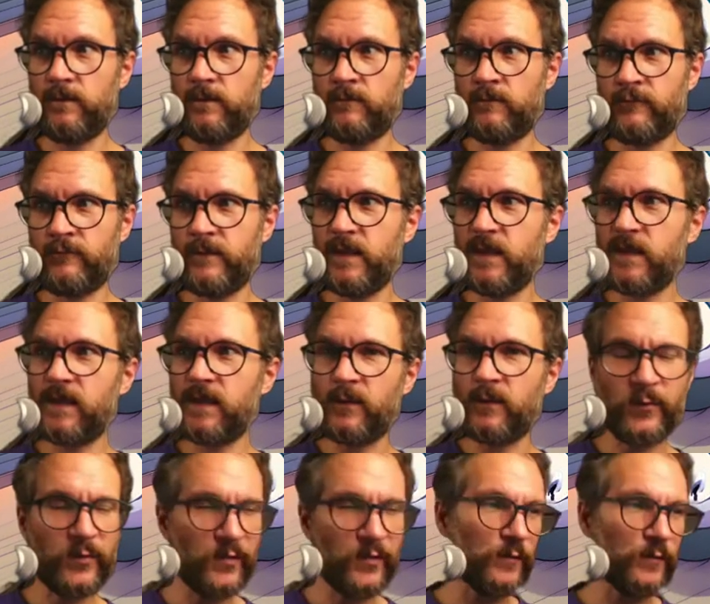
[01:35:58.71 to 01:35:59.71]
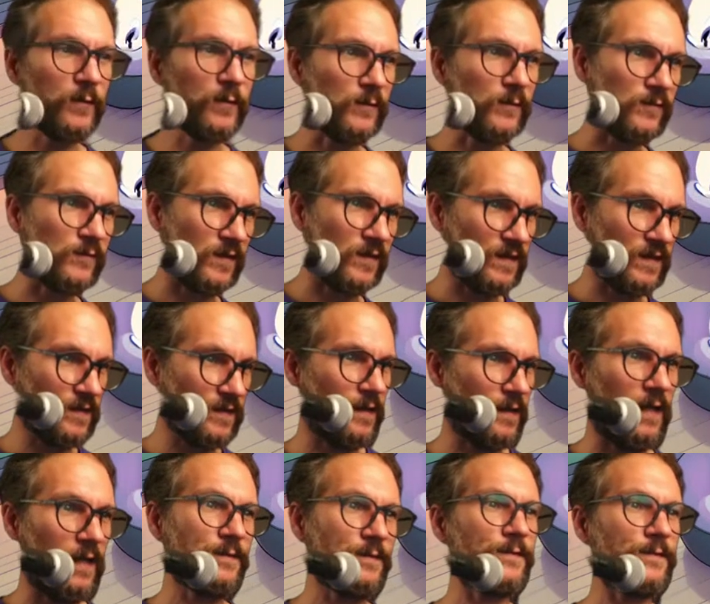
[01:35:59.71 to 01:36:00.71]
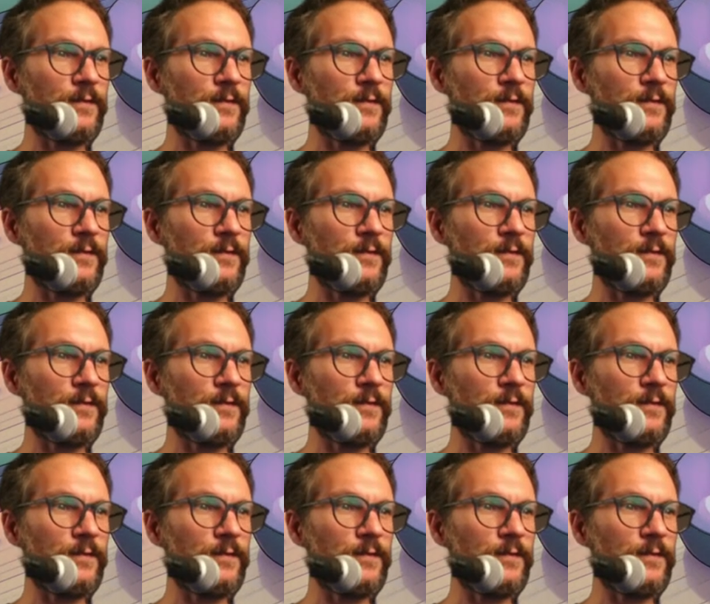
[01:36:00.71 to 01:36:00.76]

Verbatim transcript: really improve this canto